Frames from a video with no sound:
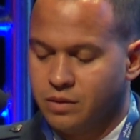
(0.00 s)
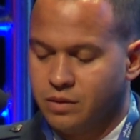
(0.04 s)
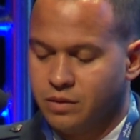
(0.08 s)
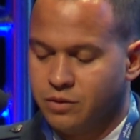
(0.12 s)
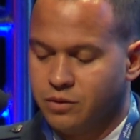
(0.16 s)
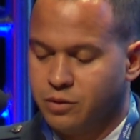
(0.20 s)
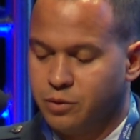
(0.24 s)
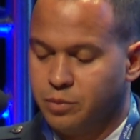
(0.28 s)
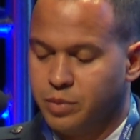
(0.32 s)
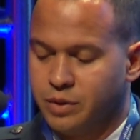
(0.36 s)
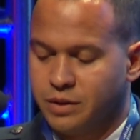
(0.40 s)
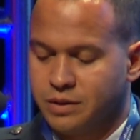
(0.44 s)

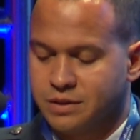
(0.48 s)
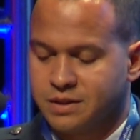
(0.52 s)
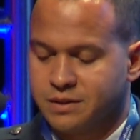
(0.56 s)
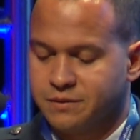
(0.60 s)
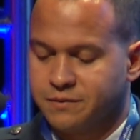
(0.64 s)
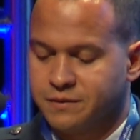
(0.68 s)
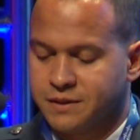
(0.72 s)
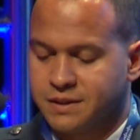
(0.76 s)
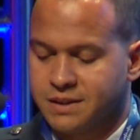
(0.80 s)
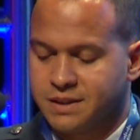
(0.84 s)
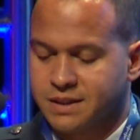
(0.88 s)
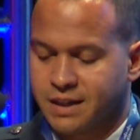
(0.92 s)
to build
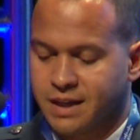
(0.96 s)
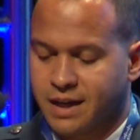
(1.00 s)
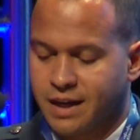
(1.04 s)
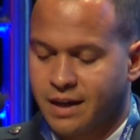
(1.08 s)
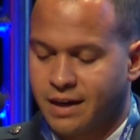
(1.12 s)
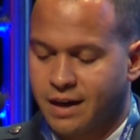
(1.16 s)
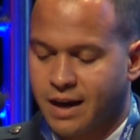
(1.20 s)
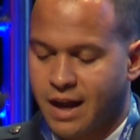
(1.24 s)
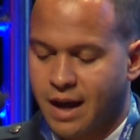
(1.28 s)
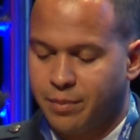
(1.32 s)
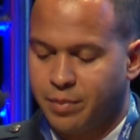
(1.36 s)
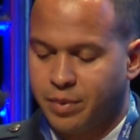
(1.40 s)

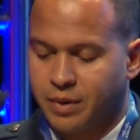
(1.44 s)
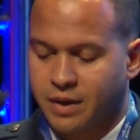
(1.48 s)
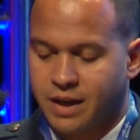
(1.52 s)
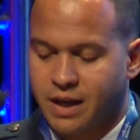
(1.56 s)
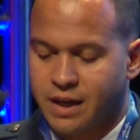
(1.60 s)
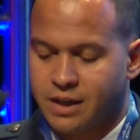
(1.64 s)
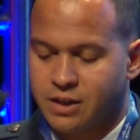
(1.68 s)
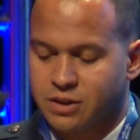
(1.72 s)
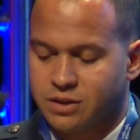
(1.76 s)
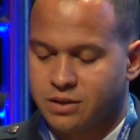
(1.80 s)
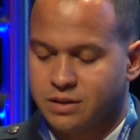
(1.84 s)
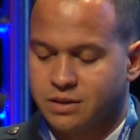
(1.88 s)
sophisticated
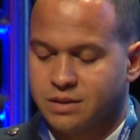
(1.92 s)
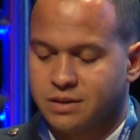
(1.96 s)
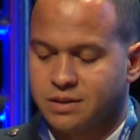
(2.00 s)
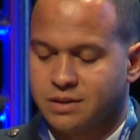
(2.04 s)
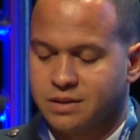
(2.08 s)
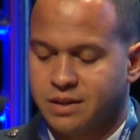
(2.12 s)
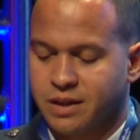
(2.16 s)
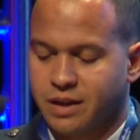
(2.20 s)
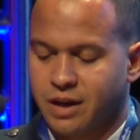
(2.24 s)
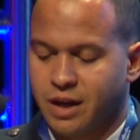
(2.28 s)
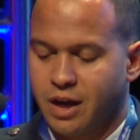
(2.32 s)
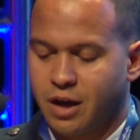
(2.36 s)
applications
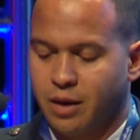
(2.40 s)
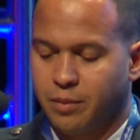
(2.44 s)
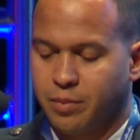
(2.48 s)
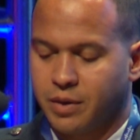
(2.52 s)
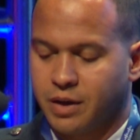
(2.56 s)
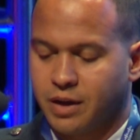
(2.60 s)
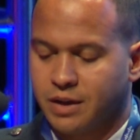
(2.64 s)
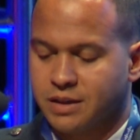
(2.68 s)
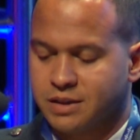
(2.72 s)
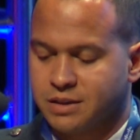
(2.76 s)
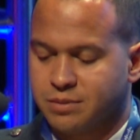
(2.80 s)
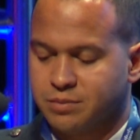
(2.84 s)
that help
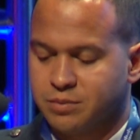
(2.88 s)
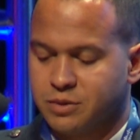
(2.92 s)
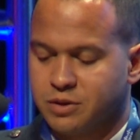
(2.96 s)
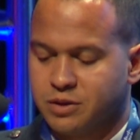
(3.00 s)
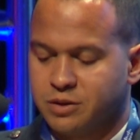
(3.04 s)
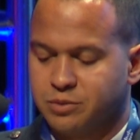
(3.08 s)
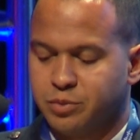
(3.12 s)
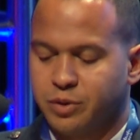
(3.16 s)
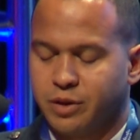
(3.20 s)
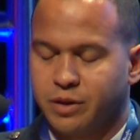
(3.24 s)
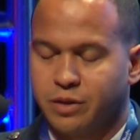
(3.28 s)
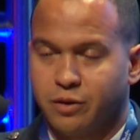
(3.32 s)
customers
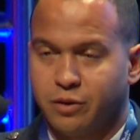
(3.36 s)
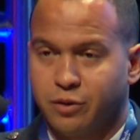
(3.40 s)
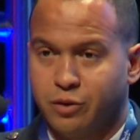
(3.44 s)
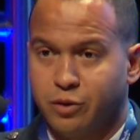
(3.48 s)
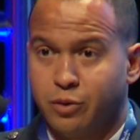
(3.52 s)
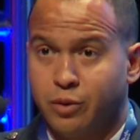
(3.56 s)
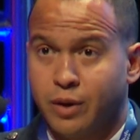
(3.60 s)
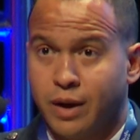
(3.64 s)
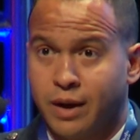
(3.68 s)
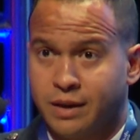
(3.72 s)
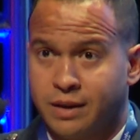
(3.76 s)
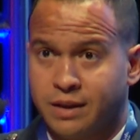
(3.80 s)
bring their
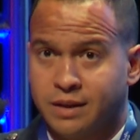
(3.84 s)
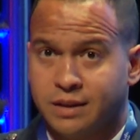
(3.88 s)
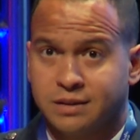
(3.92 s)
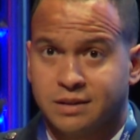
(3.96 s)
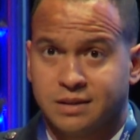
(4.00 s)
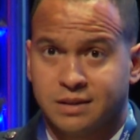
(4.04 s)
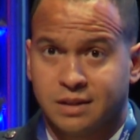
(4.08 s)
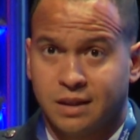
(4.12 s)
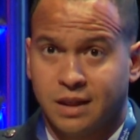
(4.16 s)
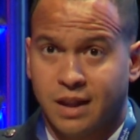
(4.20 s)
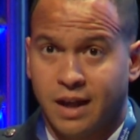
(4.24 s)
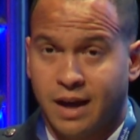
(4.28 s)
new ideas
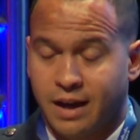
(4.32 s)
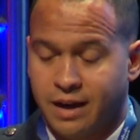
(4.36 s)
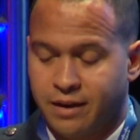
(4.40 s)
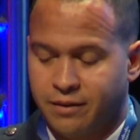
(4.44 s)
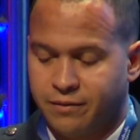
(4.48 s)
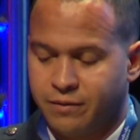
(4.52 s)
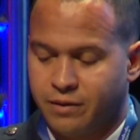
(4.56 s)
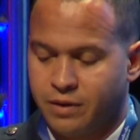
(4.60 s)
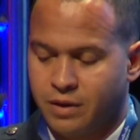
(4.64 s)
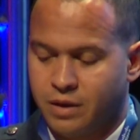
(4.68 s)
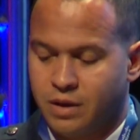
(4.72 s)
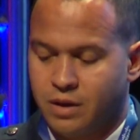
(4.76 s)
to
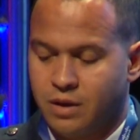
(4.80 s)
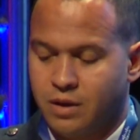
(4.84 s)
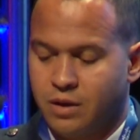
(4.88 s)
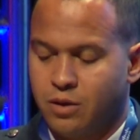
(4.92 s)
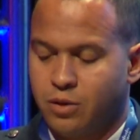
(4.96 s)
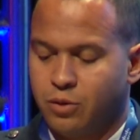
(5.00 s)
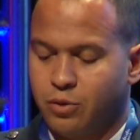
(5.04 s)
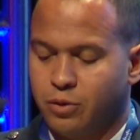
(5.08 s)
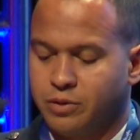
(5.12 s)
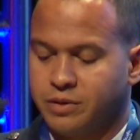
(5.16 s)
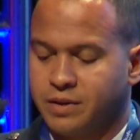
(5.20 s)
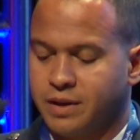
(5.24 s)
life
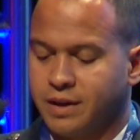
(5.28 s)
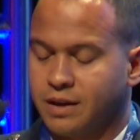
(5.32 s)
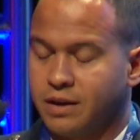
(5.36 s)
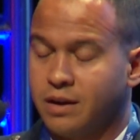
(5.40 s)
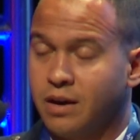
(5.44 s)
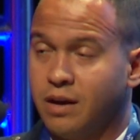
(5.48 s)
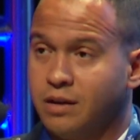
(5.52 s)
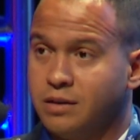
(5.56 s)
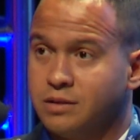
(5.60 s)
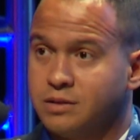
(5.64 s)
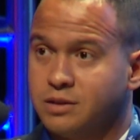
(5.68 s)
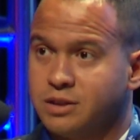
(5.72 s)
through
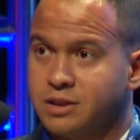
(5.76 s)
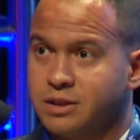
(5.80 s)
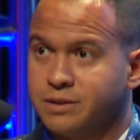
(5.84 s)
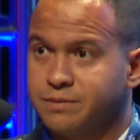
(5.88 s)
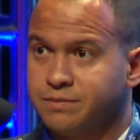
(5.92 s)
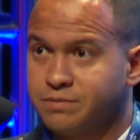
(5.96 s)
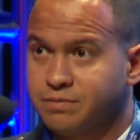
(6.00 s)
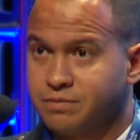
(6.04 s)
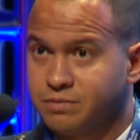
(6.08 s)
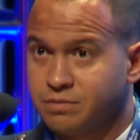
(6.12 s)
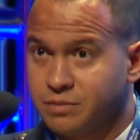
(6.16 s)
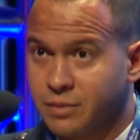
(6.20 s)
technology.
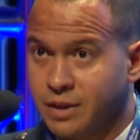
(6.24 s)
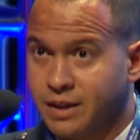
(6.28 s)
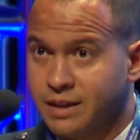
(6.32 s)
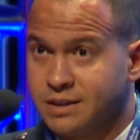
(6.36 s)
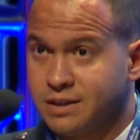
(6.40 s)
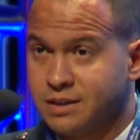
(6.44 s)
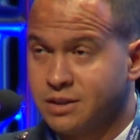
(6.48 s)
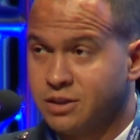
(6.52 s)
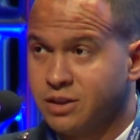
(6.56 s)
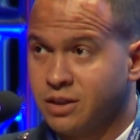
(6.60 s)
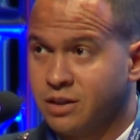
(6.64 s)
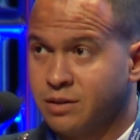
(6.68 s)

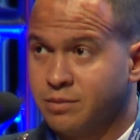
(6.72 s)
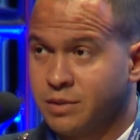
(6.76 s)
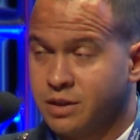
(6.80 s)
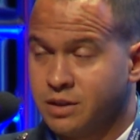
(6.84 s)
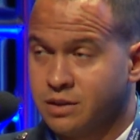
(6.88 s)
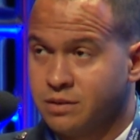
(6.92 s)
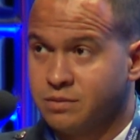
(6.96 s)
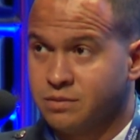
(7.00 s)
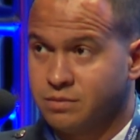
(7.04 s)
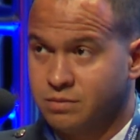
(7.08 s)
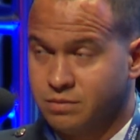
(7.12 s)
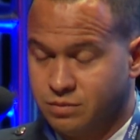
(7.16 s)
Ladies and gentlemen,
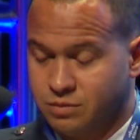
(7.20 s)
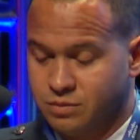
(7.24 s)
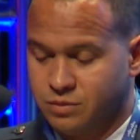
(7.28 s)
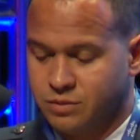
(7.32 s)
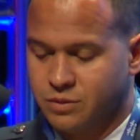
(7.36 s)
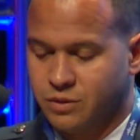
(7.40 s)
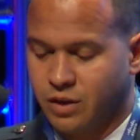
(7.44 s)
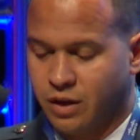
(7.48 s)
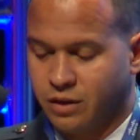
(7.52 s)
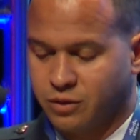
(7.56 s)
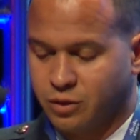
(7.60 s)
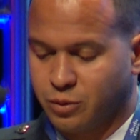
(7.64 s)

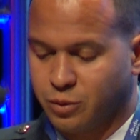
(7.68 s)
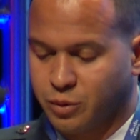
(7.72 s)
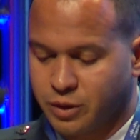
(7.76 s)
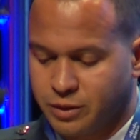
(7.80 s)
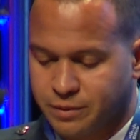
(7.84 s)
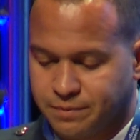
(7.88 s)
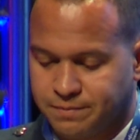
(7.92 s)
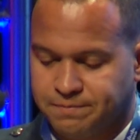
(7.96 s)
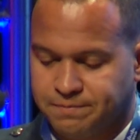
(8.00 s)
Dr. Wood.